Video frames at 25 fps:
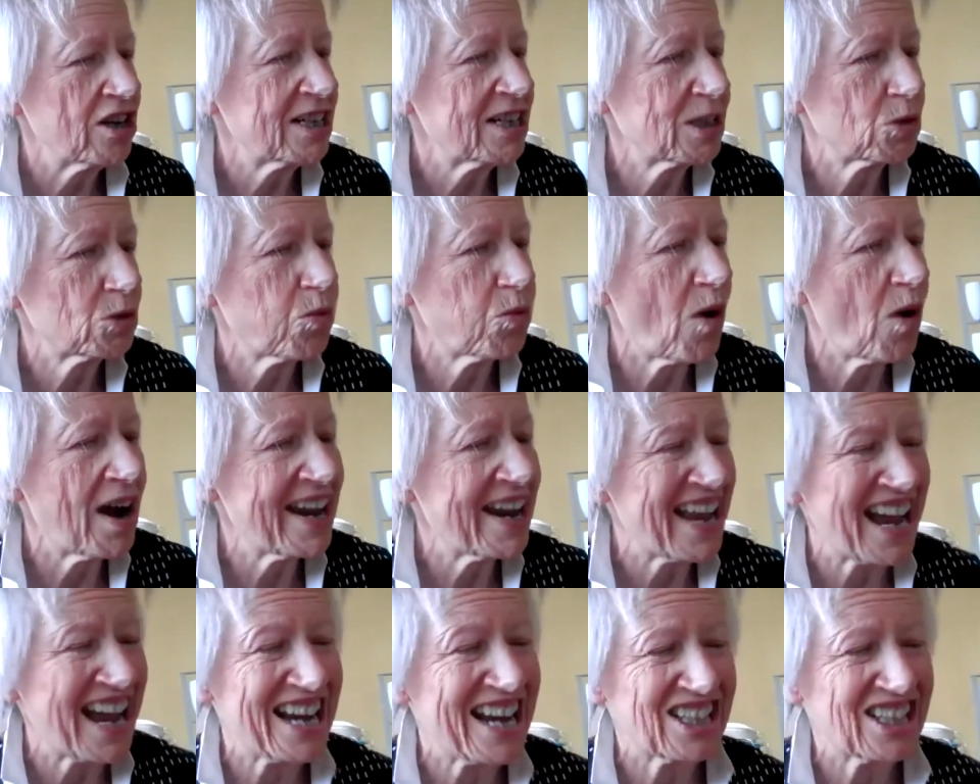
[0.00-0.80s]
It's why
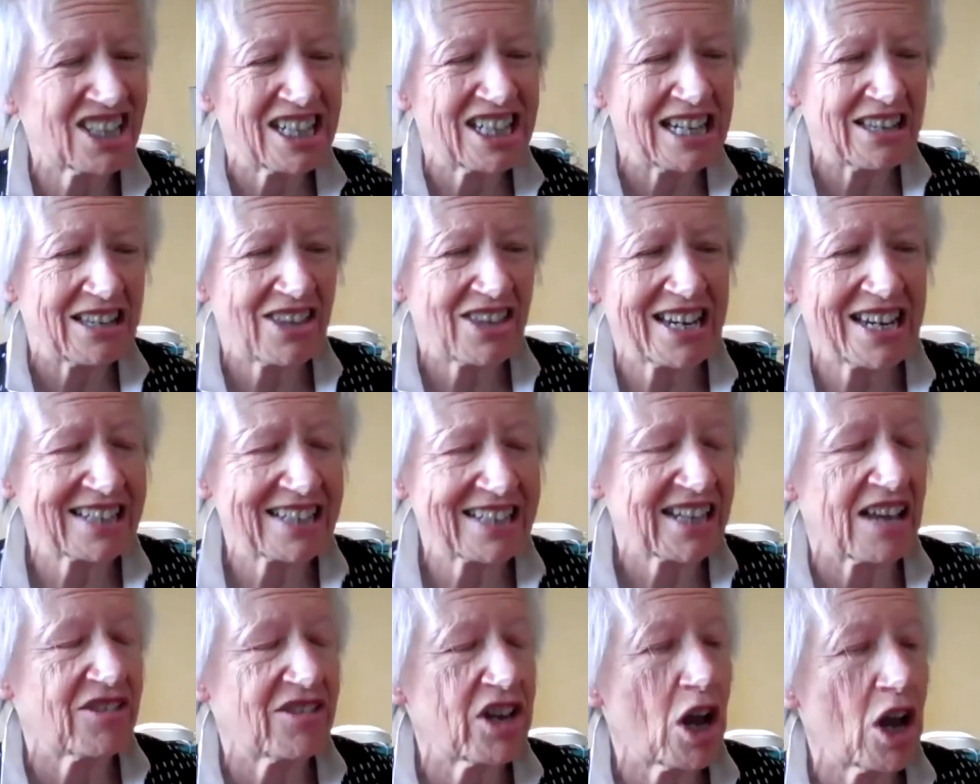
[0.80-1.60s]
actually things
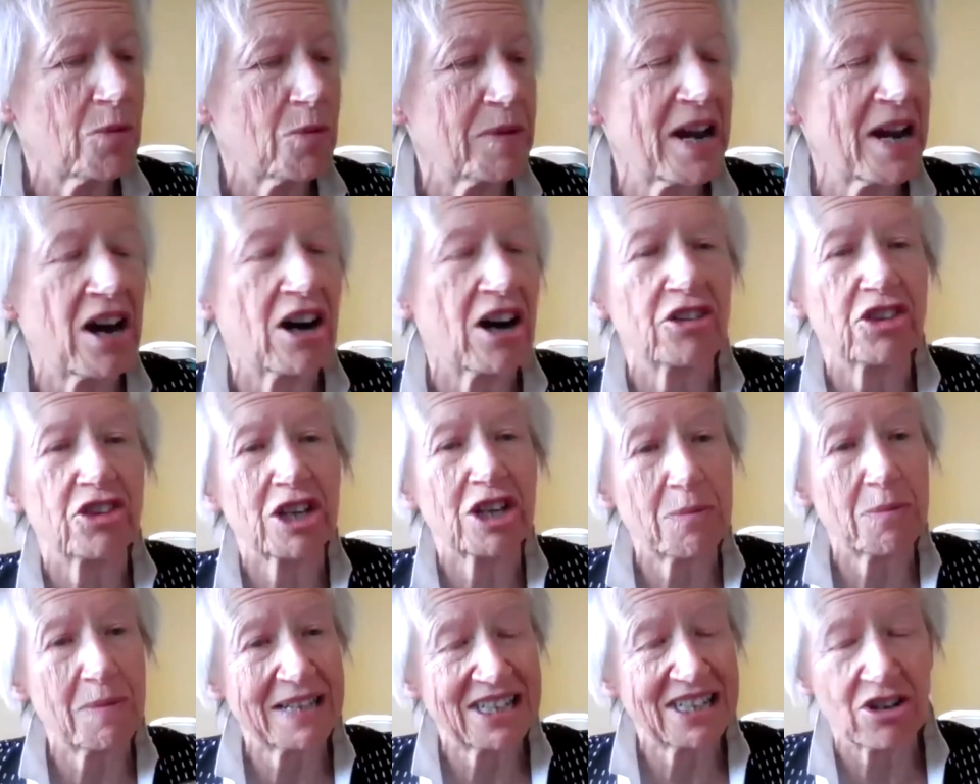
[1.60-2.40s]
like the OBR, the
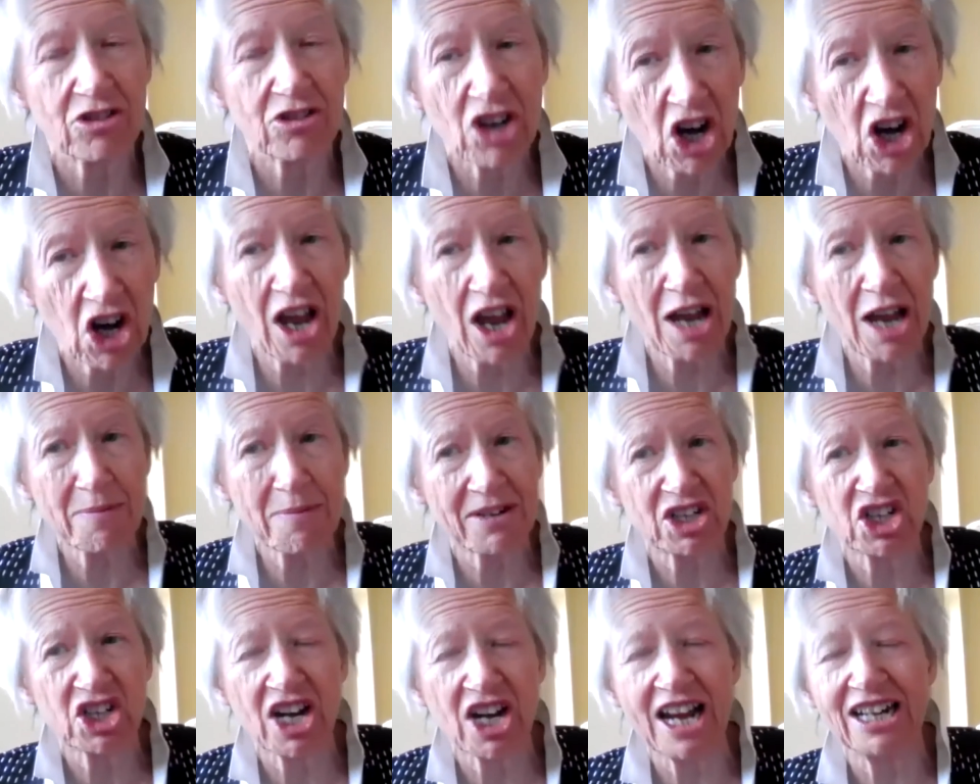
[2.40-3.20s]
Committee on Climate
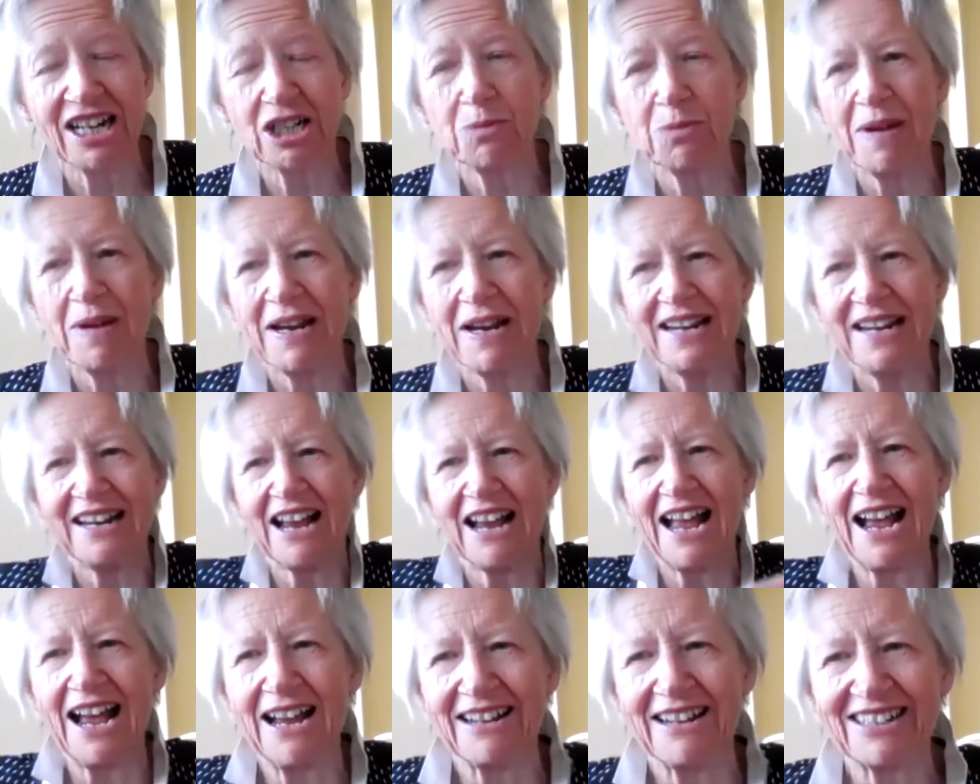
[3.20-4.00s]
Change, being
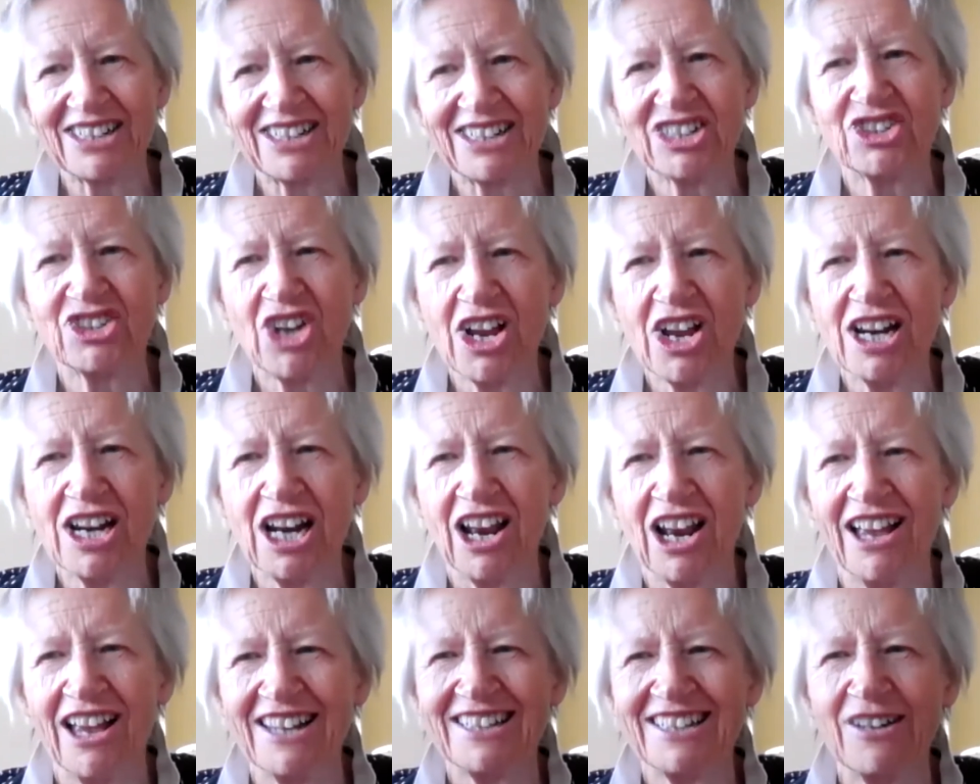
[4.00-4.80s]

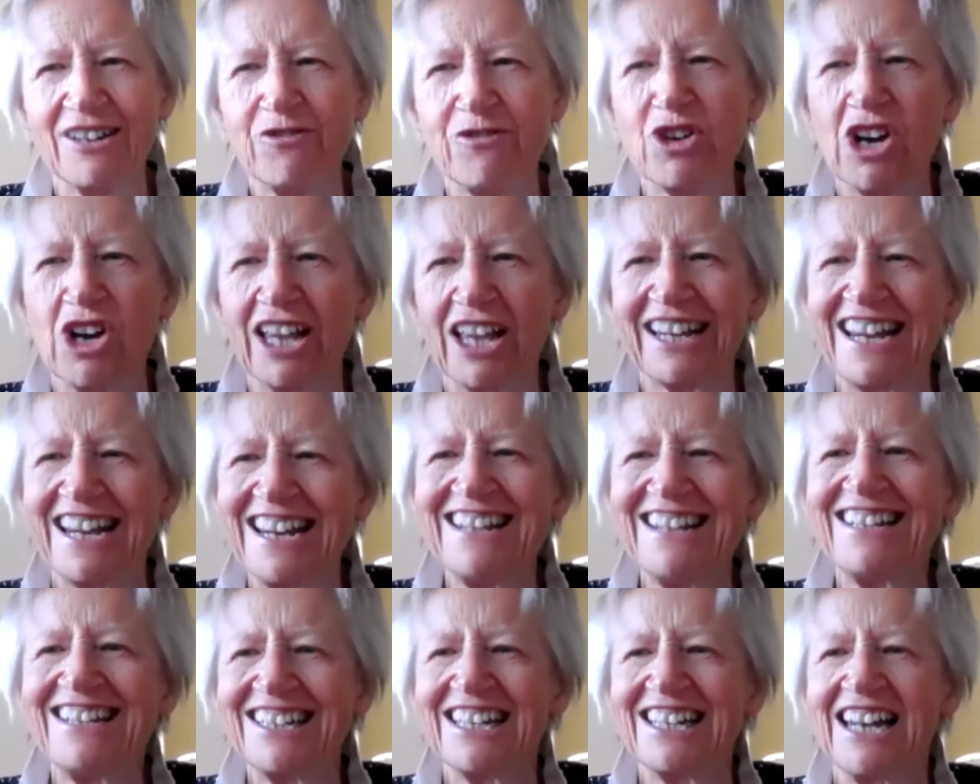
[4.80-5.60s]
externalized, if you like,
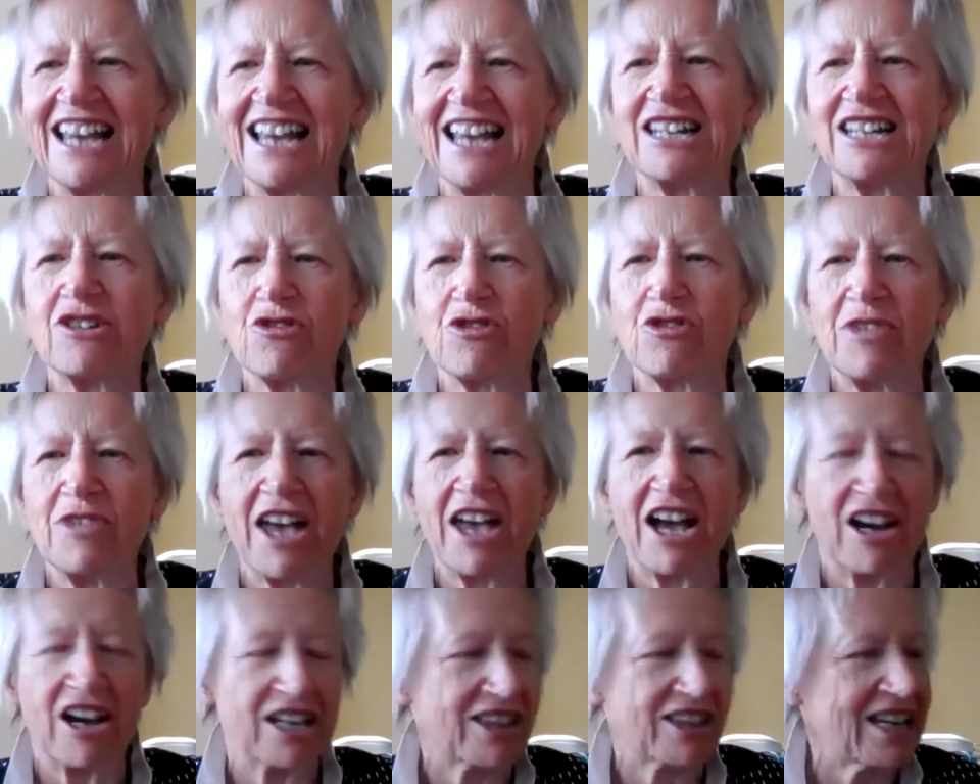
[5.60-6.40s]
insulated from that,
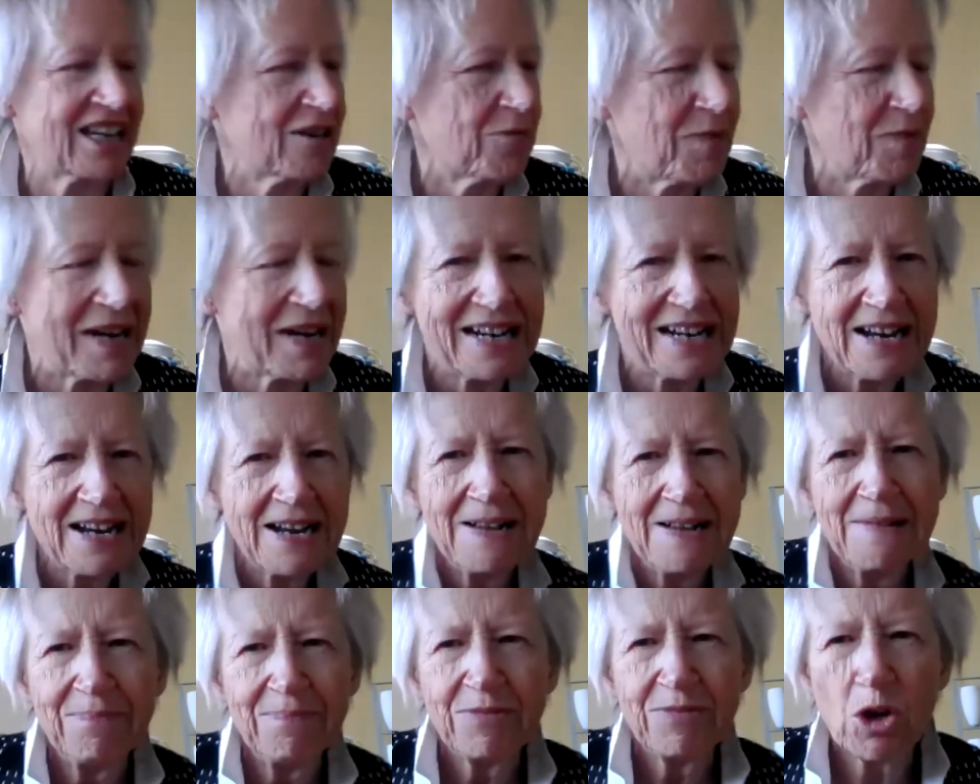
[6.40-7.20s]
I think have been
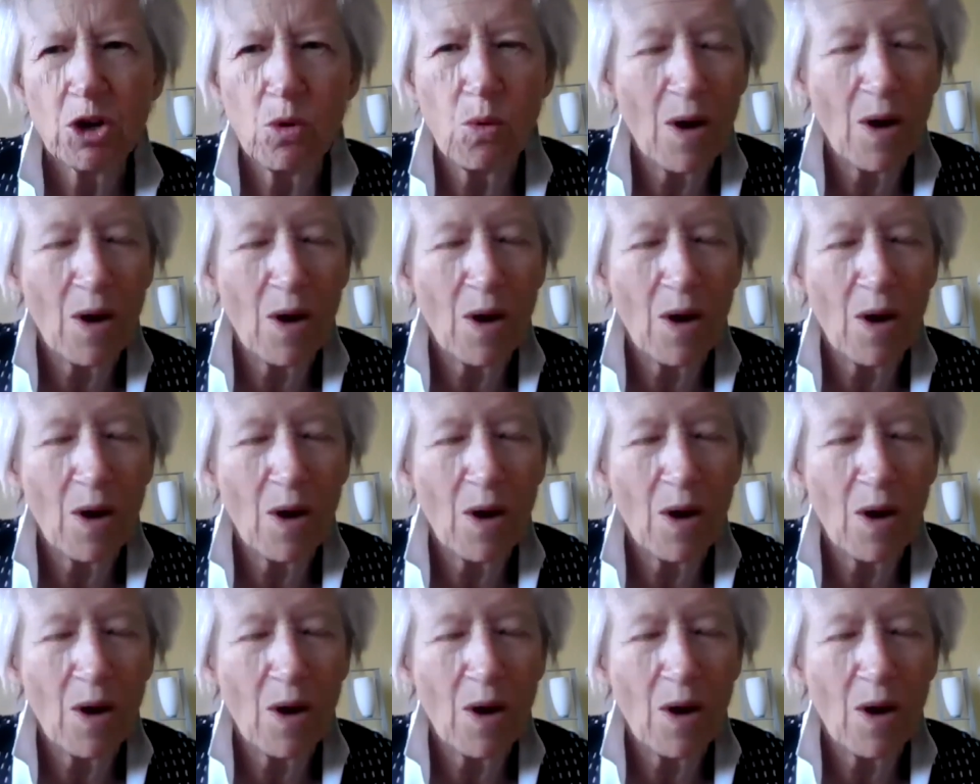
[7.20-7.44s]
quite